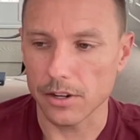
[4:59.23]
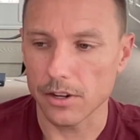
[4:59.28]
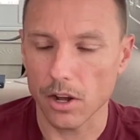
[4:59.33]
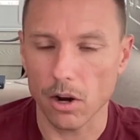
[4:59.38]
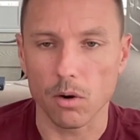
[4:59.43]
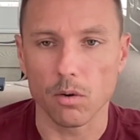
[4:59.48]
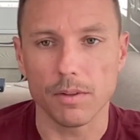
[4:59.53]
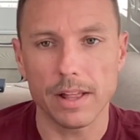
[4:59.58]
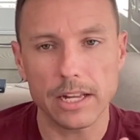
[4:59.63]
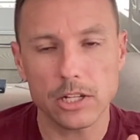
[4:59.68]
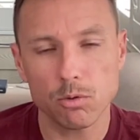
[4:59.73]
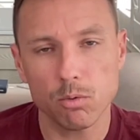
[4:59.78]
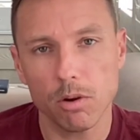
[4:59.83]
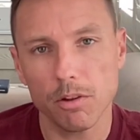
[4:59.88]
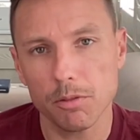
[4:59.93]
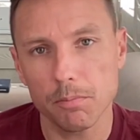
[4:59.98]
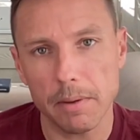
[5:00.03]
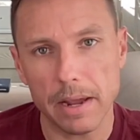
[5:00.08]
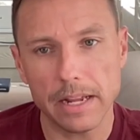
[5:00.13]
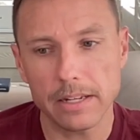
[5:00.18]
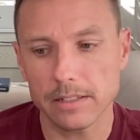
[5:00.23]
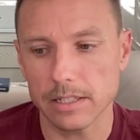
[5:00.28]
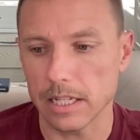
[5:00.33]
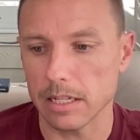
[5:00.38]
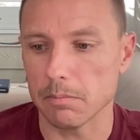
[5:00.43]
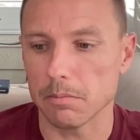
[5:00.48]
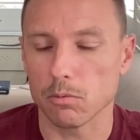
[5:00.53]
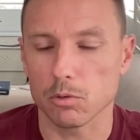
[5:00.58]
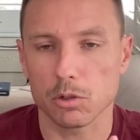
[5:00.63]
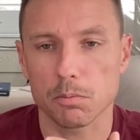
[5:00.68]
No, that 12th man
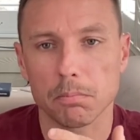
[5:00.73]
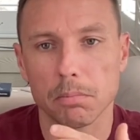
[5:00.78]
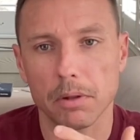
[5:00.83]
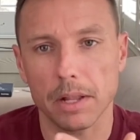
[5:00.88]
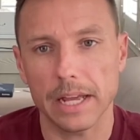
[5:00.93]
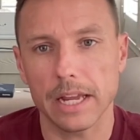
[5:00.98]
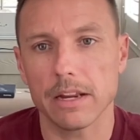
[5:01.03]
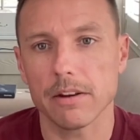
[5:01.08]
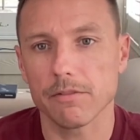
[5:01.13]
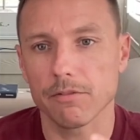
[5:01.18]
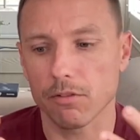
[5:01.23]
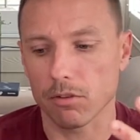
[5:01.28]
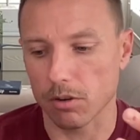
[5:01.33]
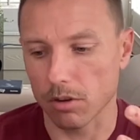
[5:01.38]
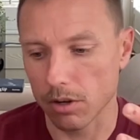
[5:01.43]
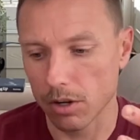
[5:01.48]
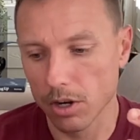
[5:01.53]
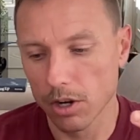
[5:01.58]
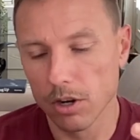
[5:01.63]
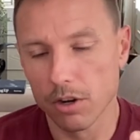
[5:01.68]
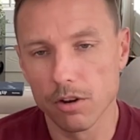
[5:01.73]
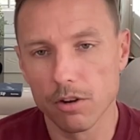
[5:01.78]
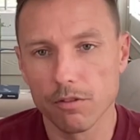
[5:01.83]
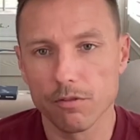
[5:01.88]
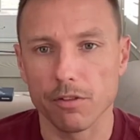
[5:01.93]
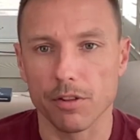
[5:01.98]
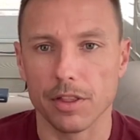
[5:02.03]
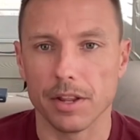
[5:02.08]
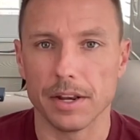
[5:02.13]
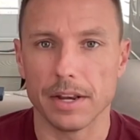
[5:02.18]
team was playing for
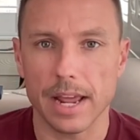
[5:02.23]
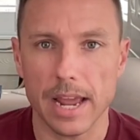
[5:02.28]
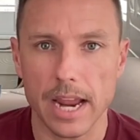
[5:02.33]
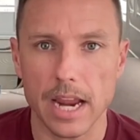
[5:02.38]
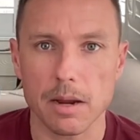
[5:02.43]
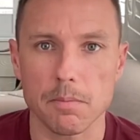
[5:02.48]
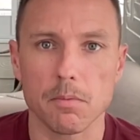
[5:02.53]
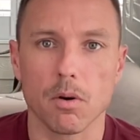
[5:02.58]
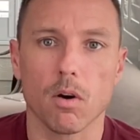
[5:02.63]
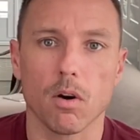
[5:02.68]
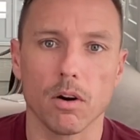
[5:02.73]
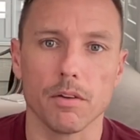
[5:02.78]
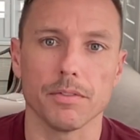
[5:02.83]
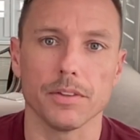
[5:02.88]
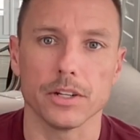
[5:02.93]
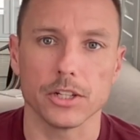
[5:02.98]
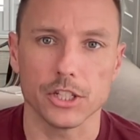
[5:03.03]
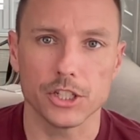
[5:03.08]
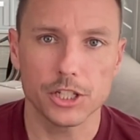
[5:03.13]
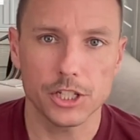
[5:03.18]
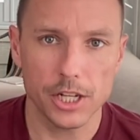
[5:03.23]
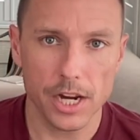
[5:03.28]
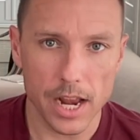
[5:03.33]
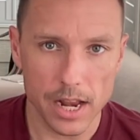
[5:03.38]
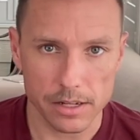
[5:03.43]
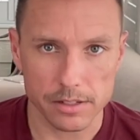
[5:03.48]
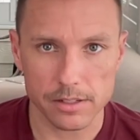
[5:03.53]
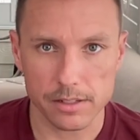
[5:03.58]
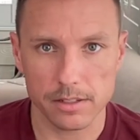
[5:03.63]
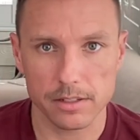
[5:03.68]
the name on their
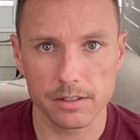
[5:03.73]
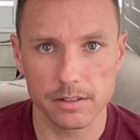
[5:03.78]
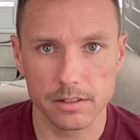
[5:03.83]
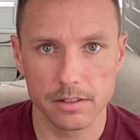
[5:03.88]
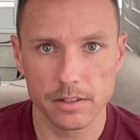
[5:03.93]
chest,